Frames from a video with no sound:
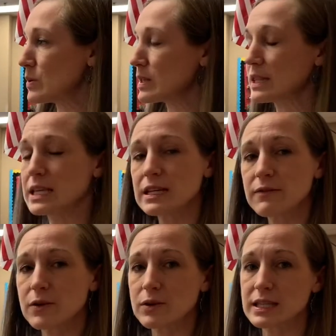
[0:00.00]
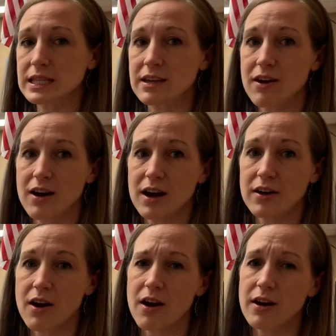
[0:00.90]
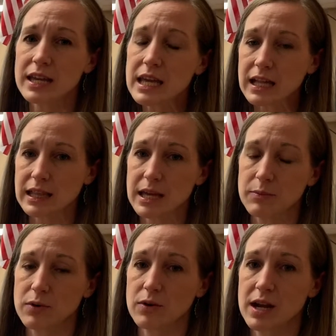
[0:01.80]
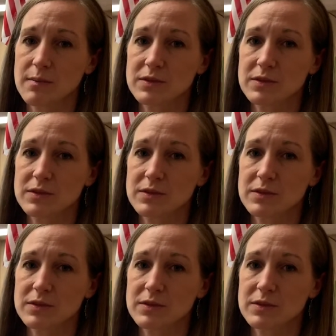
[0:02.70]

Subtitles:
with Linda focusing on our ELA program.